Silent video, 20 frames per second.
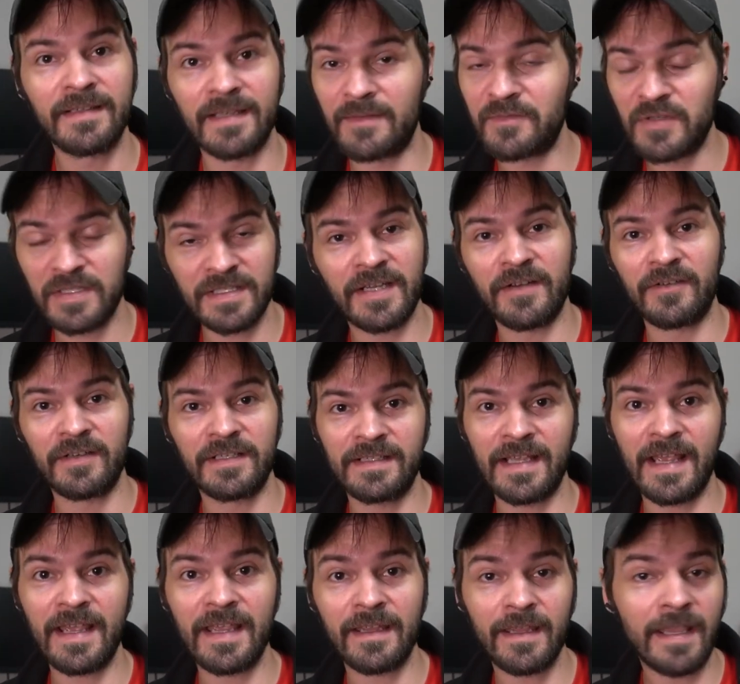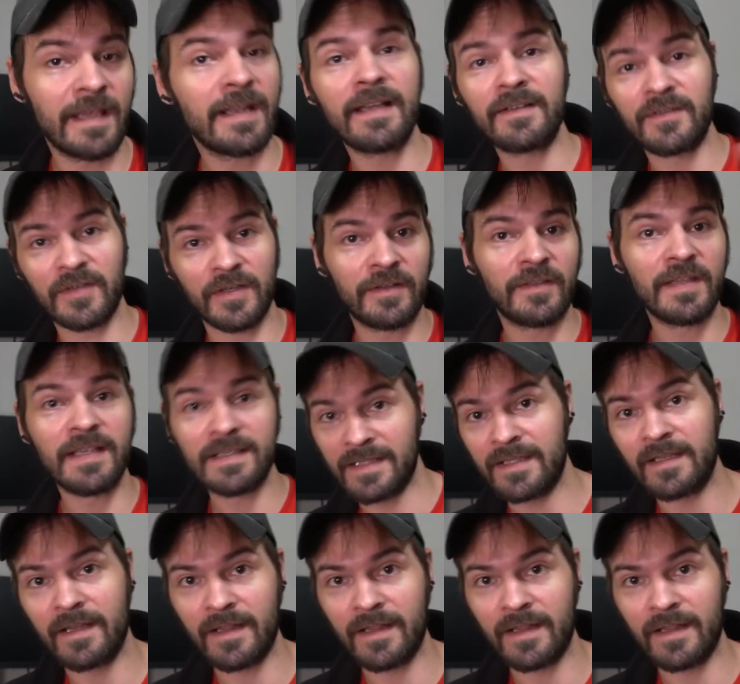I'm just here to say, can I turn this into